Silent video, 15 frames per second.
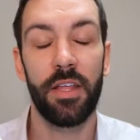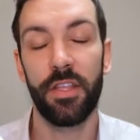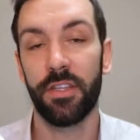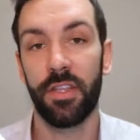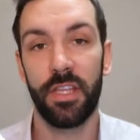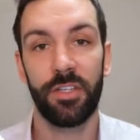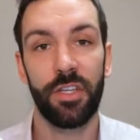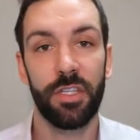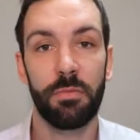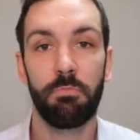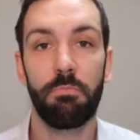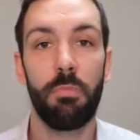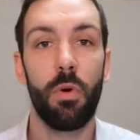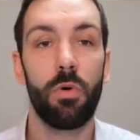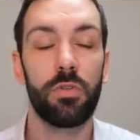There's just
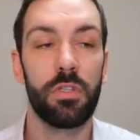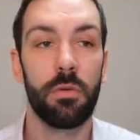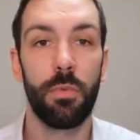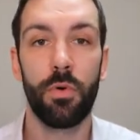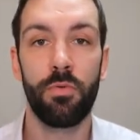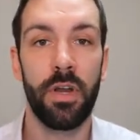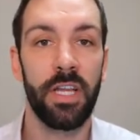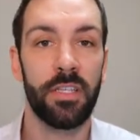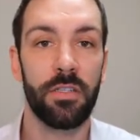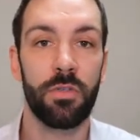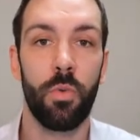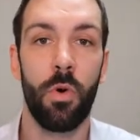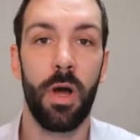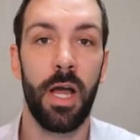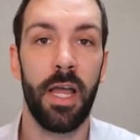multiple
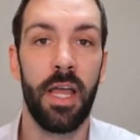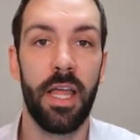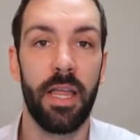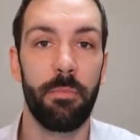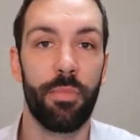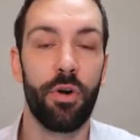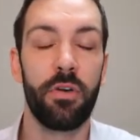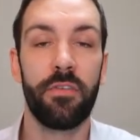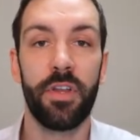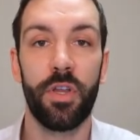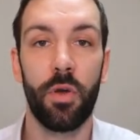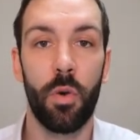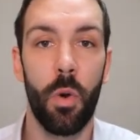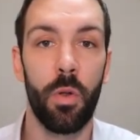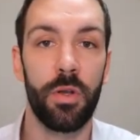reasons why improving
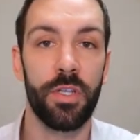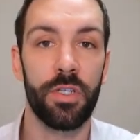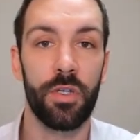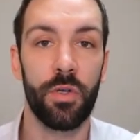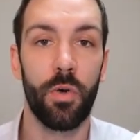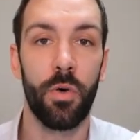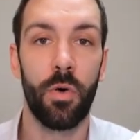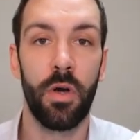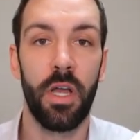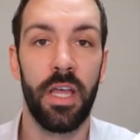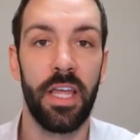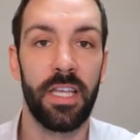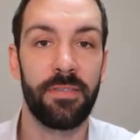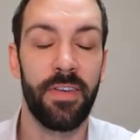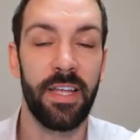your quality score
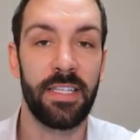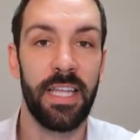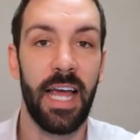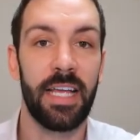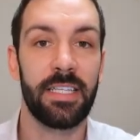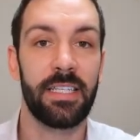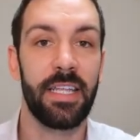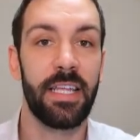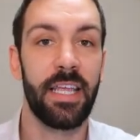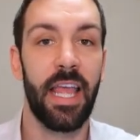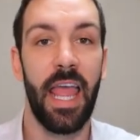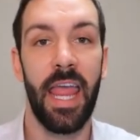is fantastic,